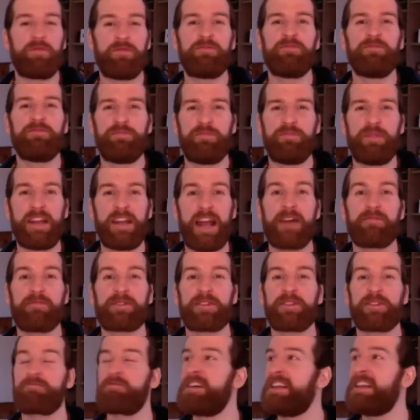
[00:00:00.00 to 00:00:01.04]
been able to
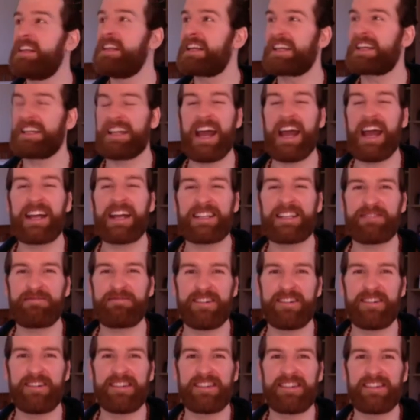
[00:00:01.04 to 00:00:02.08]
really connect
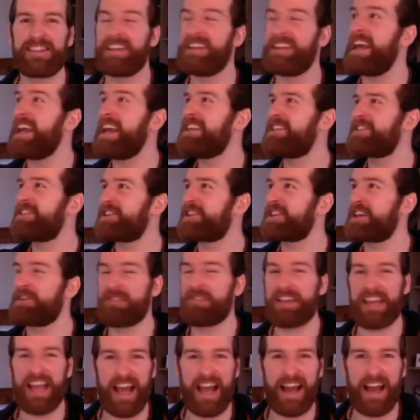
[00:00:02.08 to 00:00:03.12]
with the nature that we
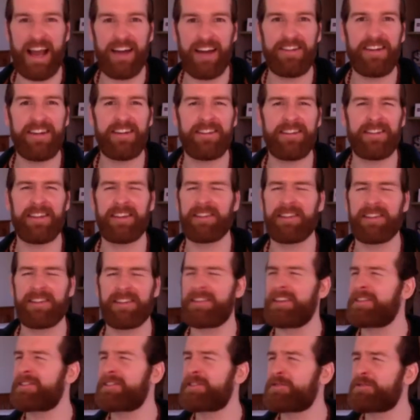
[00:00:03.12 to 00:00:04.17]
have here, and I think
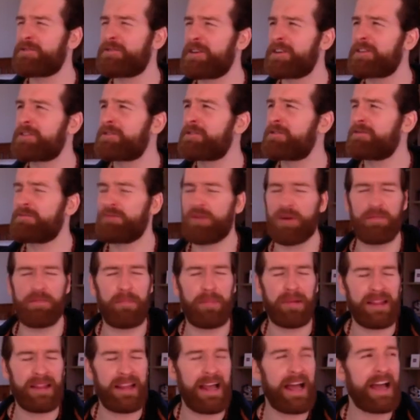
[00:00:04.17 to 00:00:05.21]
we're
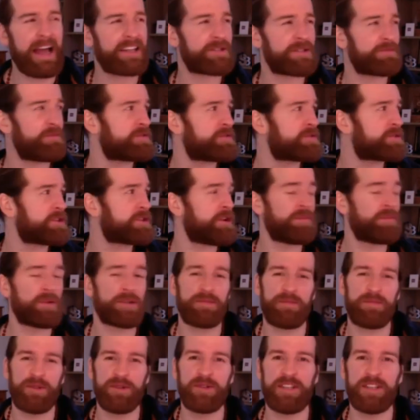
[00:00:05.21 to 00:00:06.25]
blessed with so much
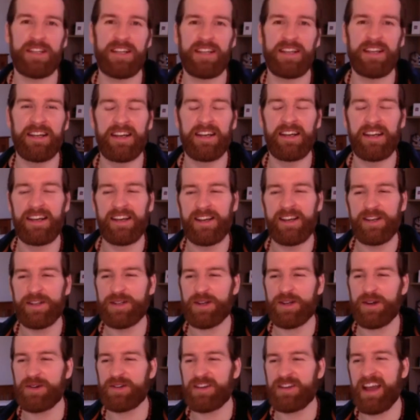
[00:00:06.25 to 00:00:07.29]
beauty.
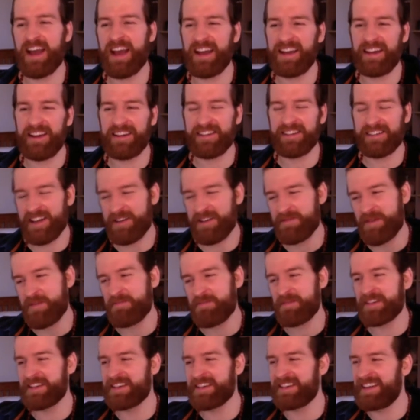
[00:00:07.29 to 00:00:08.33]
So come
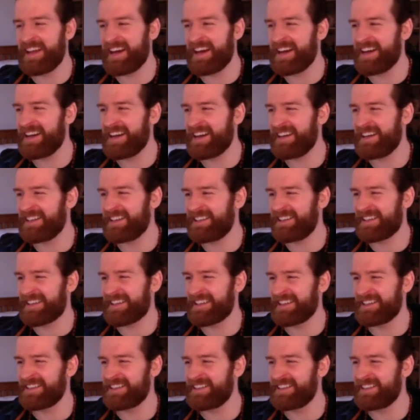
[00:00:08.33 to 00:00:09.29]
up and you can